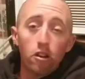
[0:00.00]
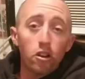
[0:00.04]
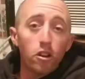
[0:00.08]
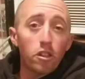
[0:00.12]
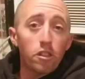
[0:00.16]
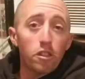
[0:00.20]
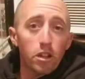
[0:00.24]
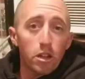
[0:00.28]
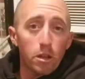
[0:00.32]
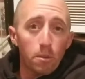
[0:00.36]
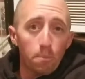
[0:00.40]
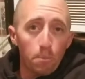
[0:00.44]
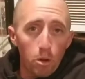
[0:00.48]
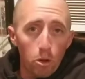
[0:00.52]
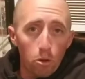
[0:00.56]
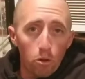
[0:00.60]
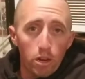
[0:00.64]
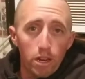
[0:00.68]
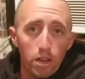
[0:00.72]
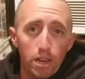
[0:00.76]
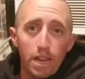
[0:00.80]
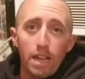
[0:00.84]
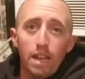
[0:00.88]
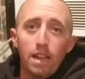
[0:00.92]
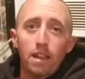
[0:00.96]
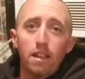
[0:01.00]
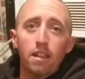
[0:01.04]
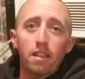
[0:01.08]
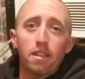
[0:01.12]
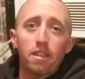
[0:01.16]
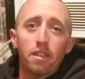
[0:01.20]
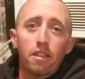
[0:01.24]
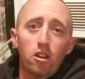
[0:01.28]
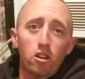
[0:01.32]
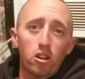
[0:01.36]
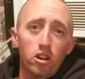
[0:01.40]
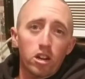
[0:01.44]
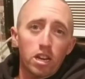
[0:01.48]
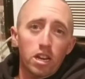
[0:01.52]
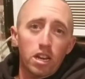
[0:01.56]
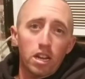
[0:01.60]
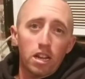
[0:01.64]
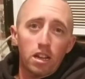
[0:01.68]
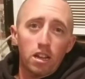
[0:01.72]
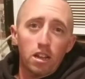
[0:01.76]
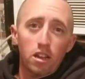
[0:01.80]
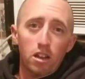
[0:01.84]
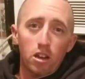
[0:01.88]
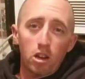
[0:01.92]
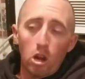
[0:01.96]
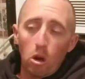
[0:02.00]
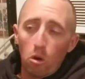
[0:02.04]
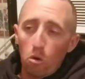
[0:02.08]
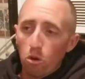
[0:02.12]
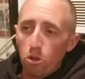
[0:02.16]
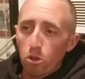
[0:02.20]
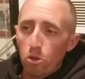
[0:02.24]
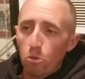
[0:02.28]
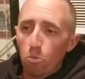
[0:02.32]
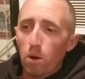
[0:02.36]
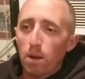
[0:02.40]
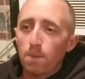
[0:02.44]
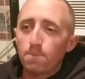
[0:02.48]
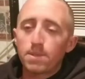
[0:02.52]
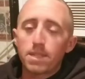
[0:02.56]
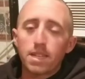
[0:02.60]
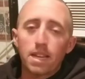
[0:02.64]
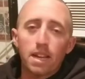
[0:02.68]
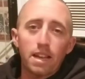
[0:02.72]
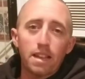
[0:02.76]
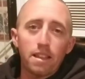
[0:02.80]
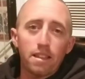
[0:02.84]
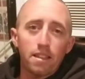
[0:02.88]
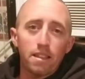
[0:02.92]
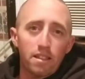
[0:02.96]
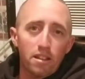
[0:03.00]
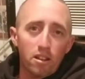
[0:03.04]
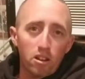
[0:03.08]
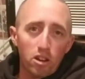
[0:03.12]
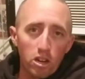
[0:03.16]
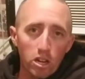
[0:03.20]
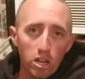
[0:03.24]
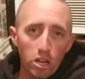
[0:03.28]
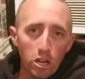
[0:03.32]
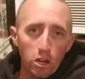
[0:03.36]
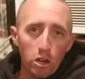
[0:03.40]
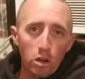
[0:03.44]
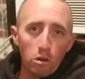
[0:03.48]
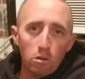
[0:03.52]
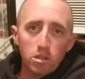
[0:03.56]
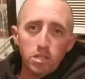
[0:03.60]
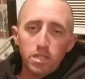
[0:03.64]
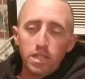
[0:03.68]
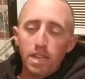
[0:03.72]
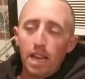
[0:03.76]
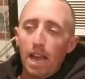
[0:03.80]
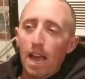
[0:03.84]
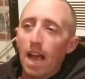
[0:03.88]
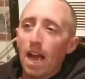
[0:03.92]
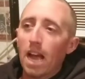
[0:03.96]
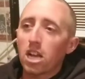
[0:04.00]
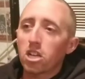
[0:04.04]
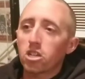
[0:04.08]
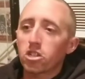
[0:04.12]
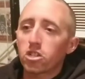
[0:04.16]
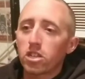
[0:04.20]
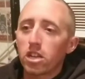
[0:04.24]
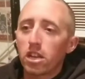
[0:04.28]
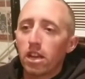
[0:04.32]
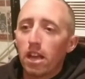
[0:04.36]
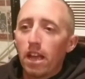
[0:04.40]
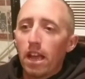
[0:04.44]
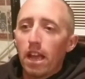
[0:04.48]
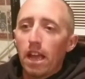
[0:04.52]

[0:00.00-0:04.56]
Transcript: here in the community, they're going to go on the website. They're going to know it's cash.